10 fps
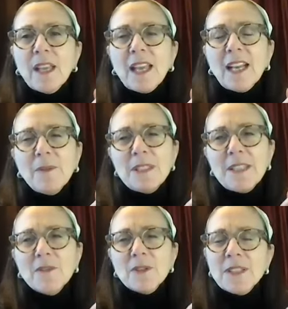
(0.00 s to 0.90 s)
And I would
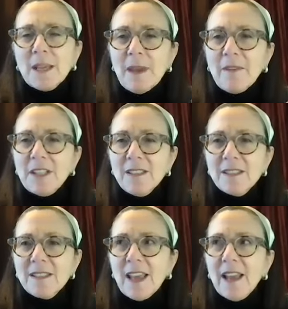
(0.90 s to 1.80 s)
say there's some
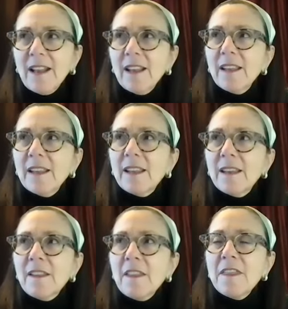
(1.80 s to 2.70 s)
evidence that
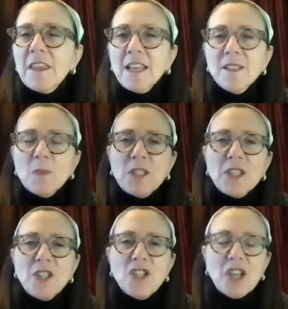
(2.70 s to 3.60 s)
things which
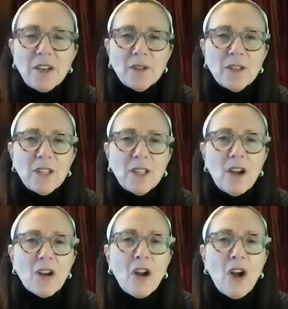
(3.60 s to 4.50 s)
in general
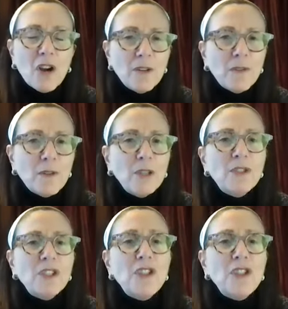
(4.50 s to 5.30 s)
are hard for you to